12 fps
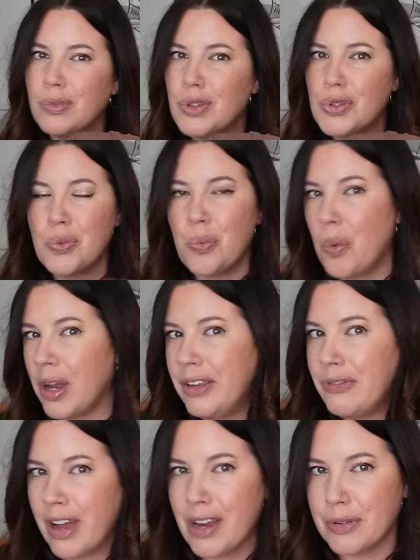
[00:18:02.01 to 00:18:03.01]

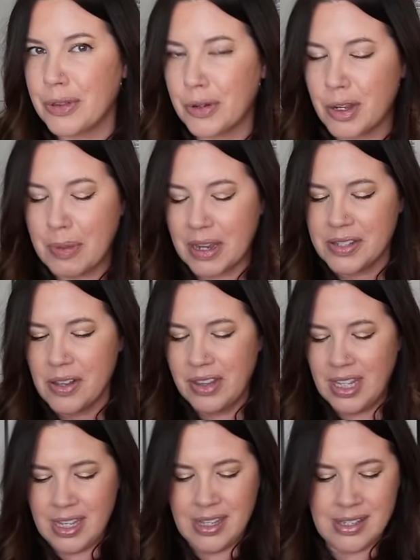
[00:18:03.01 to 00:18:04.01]
twenty-five or thirty bucks
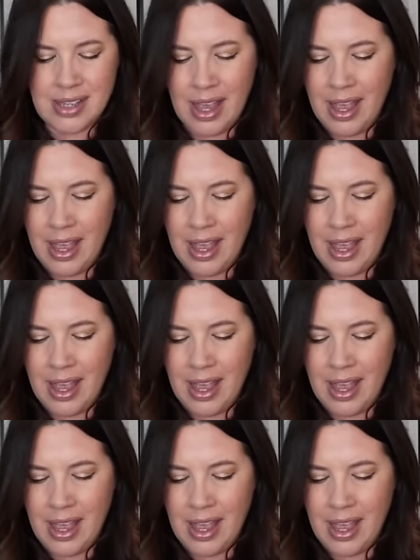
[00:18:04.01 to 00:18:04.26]
on these.